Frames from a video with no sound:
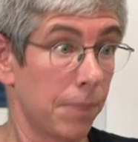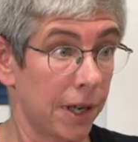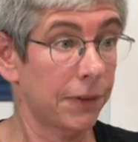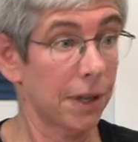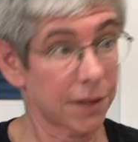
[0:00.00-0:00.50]

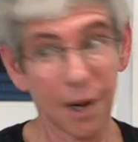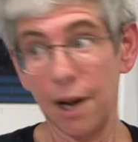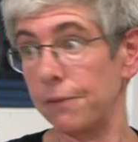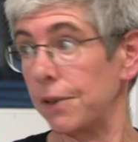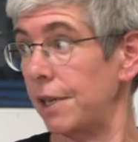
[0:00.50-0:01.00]
But if there's a
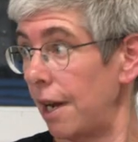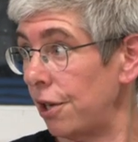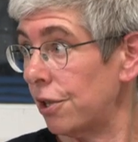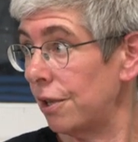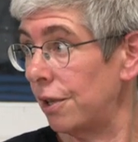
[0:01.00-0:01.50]

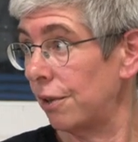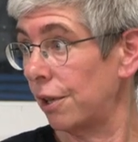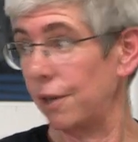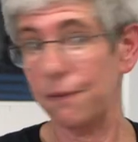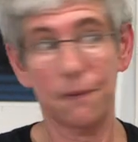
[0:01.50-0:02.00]
confrontation or
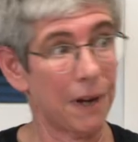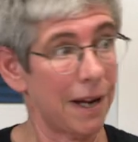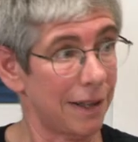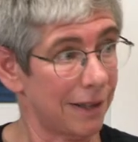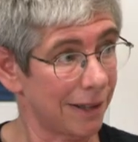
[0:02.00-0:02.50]
a good
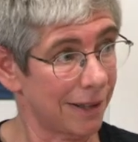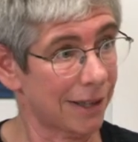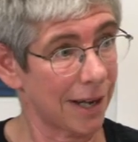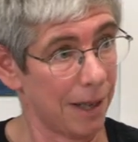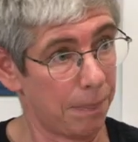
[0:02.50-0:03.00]
fight and
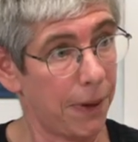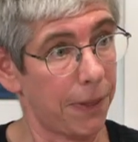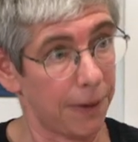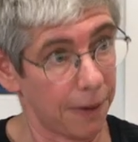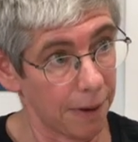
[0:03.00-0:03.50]
it's kind of
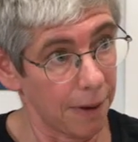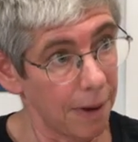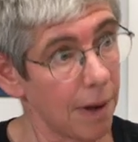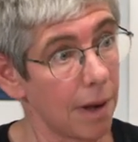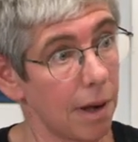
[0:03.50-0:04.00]
pithy,
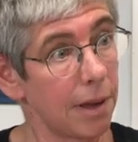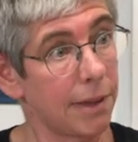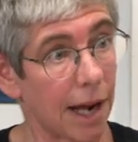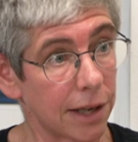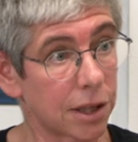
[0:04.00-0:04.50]

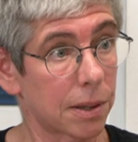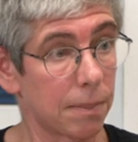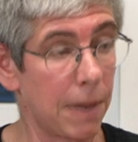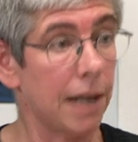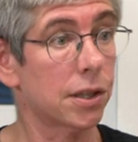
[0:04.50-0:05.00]
that
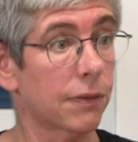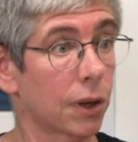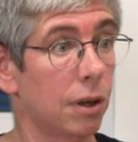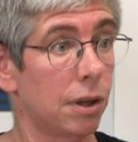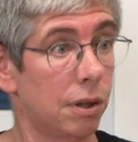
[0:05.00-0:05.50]
makes
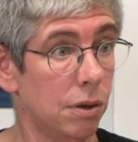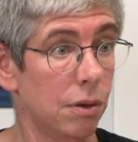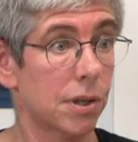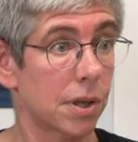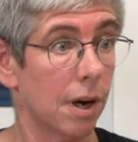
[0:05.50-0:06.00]
for good
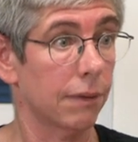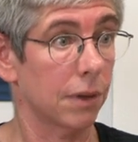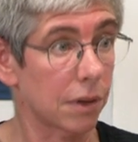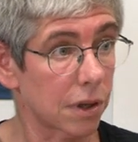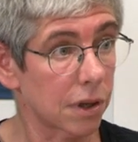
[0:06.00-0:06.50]
news
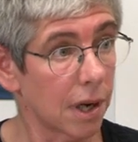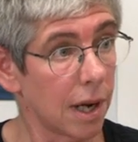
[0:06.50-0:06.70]
coverage.